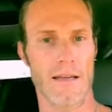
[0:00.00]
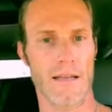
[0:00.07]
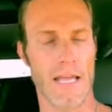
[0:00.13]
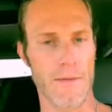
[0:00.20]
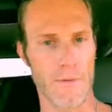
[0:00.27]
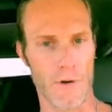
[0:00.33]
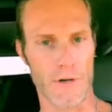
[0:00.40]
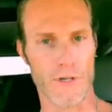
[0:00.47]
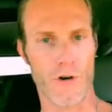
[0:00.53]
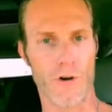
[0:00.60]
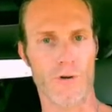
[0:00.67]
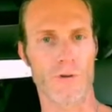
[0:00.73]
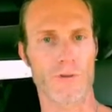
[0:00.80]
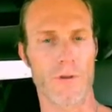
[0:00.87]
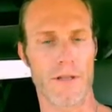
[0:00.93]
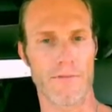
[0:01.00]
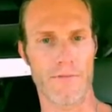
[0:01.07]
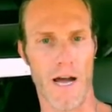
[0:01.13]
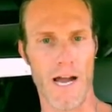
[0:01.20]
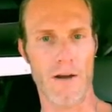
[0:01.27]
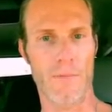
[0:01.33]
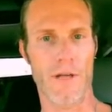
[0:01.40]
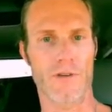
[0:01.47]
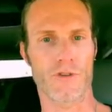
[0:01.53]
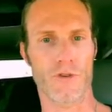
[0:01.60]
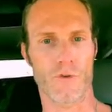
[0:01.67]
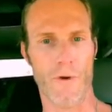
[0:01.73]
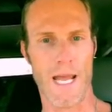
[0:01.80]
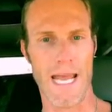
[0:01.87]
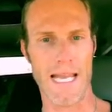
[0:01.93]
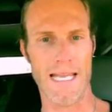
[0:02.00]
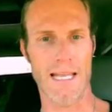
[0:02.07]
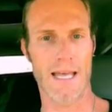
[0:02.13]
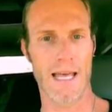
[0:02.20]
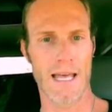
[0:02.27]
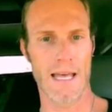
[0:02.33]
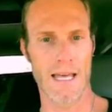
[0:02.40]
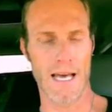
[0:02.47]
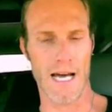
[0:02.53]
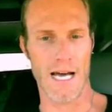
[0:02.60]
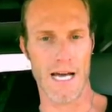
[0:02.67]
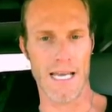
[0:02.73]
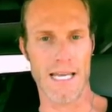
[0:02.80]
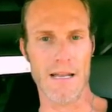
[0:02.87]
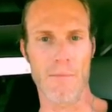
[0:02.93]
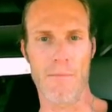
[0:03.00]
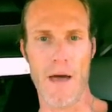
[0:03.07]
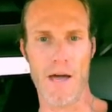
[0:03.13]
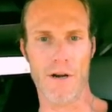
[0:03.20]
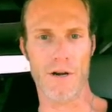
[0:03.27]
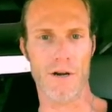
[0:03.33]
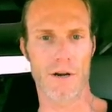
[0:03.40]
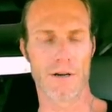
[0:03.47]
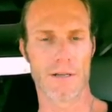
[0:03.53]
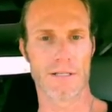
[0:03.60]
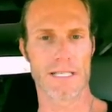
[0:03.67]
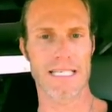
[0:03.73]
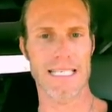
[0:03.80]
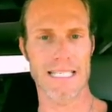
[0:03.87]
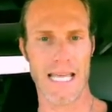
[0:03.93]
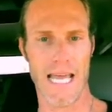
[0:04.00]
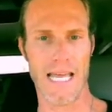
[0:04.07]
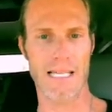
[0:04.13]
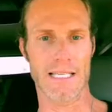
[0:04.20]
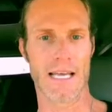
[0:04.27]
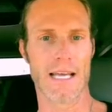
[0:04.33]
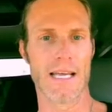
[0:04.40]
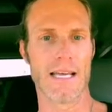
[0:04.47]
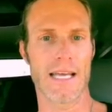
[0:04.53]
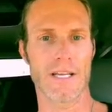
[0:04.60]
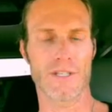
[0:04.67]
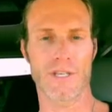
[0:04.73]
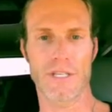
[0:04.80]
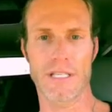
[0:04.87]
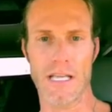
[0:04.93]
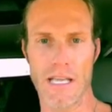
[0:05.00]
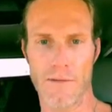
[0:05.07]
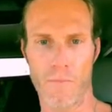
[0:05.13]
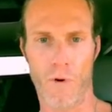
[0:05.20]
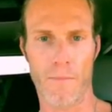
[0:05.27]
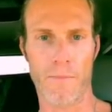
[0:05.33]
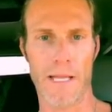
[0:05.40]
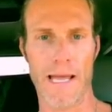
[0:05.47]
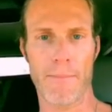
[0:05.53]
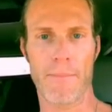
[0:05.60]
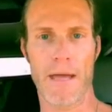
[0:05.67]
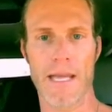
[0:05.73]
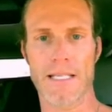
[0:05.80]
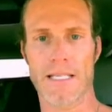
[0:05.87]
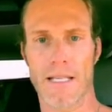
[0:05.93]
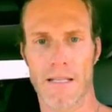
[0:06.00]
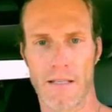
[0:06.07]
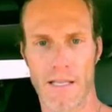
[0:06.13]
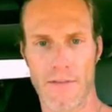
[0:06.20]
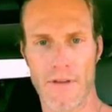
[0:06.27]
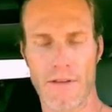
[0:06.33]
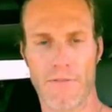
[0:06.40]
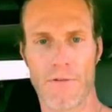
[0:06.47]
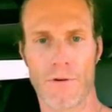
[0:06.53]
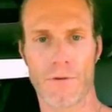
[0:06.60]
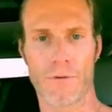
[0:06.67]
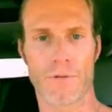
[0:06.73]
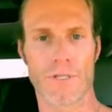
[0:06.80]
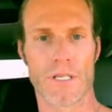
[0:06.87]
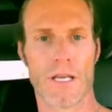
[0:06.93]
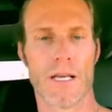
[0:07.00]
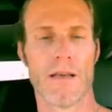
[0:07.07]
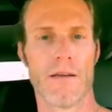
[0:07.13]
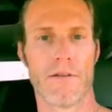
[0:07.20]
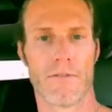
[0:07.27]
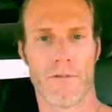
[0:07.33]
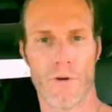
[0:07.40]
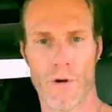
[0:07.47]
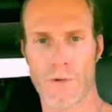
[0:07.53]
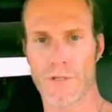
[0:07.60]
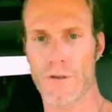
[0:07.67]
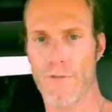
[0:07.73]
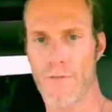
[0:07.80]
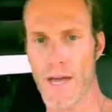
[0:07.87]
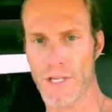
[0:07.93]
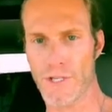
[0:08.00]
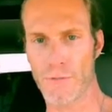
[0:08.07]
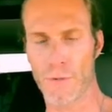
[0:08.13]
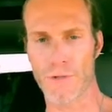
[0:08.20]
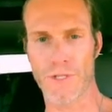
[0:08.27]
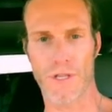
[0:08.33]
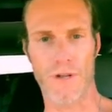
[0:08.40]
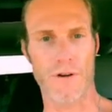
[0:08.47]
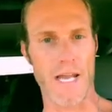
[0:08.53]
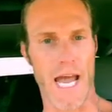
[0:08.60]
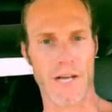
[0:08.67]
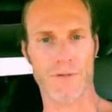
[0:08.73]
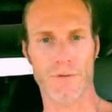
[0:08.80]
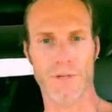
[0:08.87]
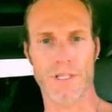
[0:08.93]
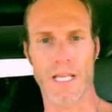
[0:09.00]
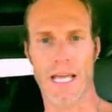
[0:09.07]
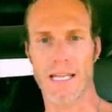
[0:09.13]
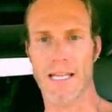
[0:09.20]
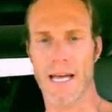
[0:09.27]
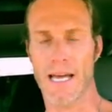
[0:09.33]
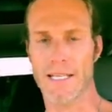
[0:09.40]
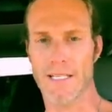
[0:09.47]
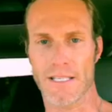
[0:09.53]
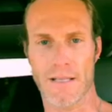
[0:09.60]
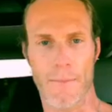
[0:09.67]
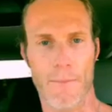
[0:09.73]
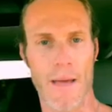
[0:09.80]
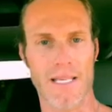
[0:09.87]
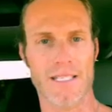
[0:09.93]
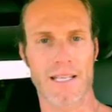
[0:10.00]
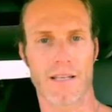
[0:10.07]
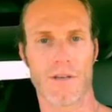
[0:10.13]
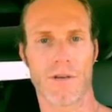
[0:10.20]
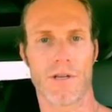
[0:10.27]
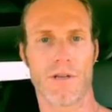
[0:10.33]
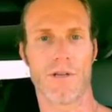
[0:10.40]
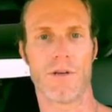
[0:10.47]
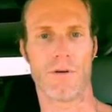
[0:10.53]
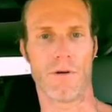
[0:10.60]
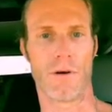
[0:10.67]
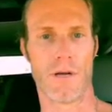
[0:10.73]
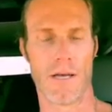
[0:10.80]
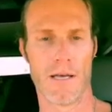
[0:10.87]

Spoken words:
keep your internal environment and terrain in a better state is just to eat more plant-based living foods. Fruits, vegetables in their natural state, guys, is the best thing you can do.